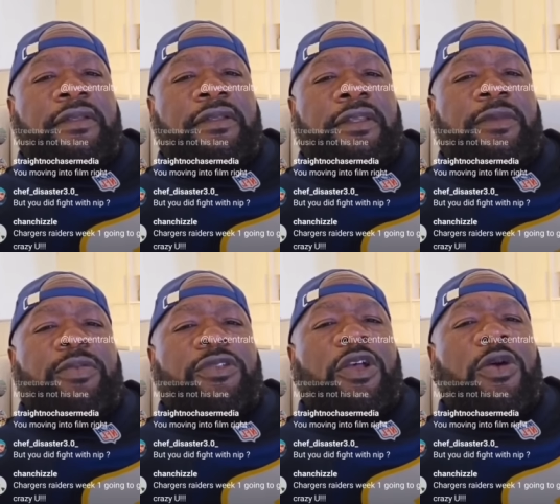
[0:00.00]
Nip
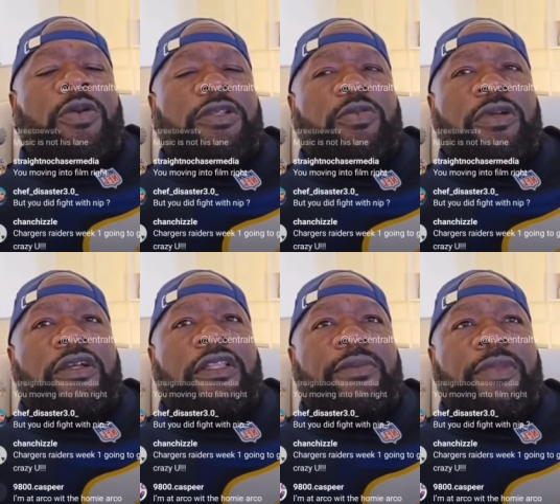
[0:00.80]
was always
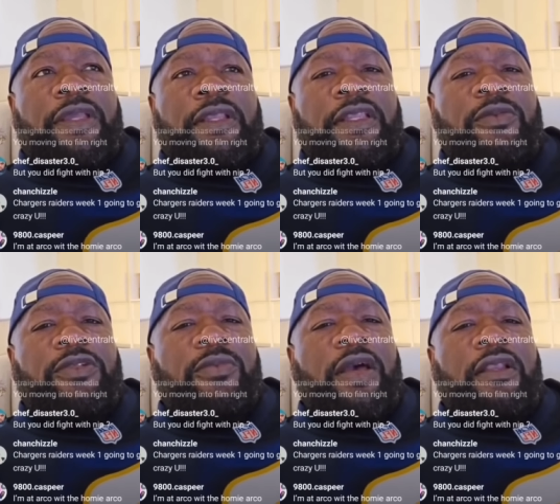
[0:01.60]
100, man. Nip
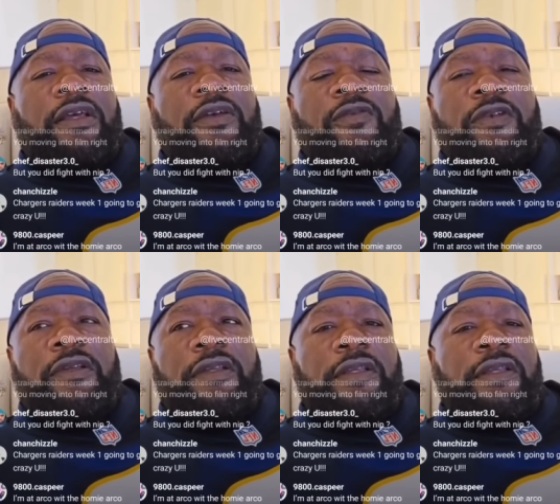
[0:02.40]
was my loved one.
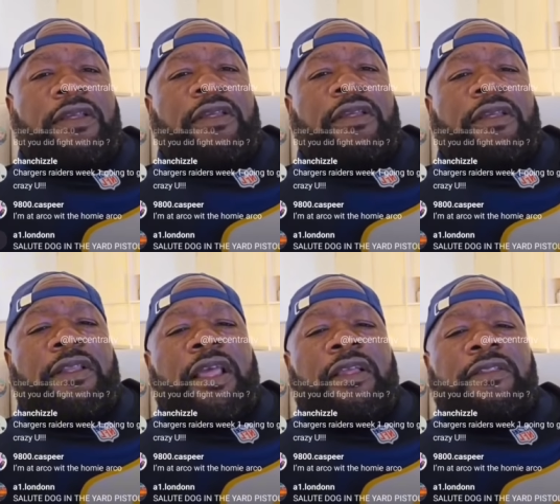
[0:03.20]
And
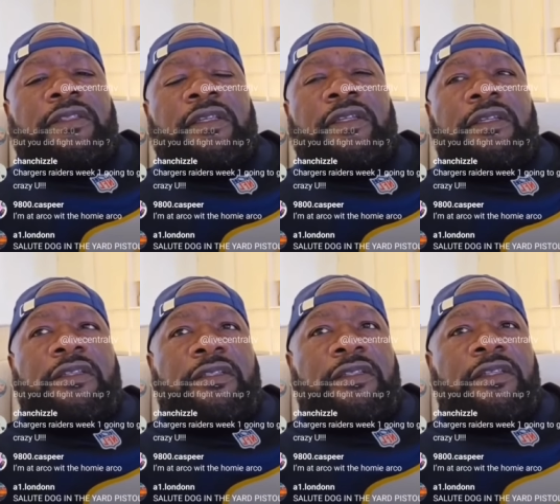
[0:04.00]
like a son.
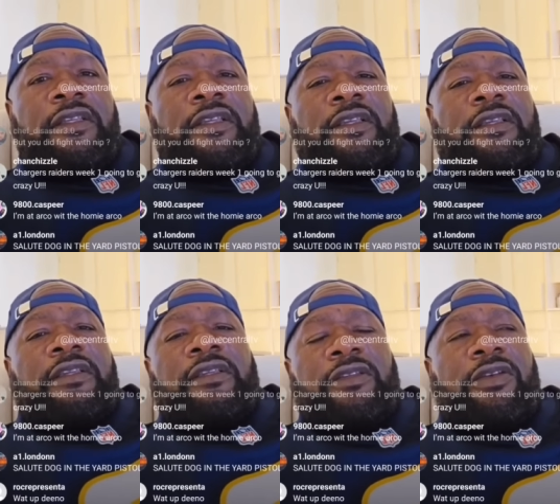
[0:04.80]

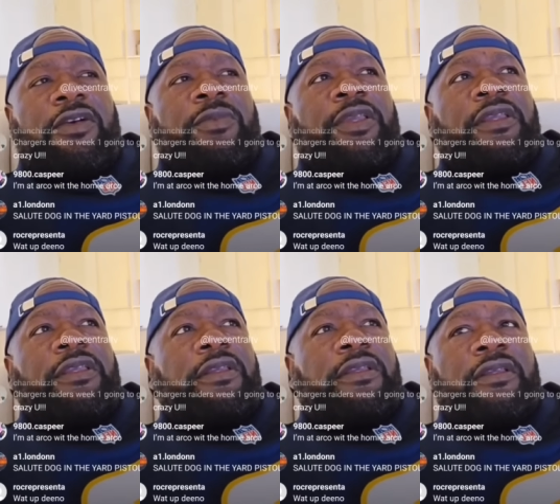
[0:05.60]
You know what I
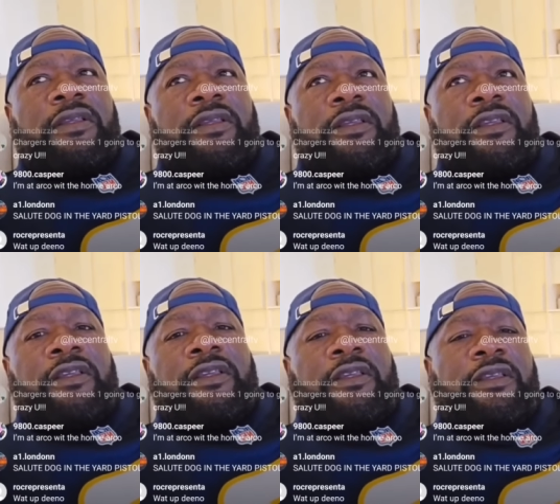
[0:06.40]
mean? That's
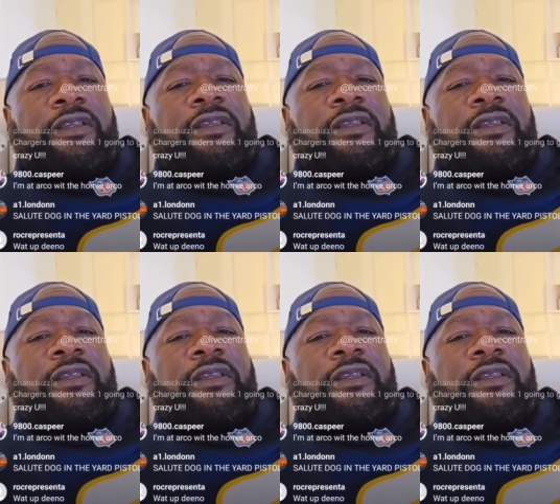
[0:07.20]
a fact.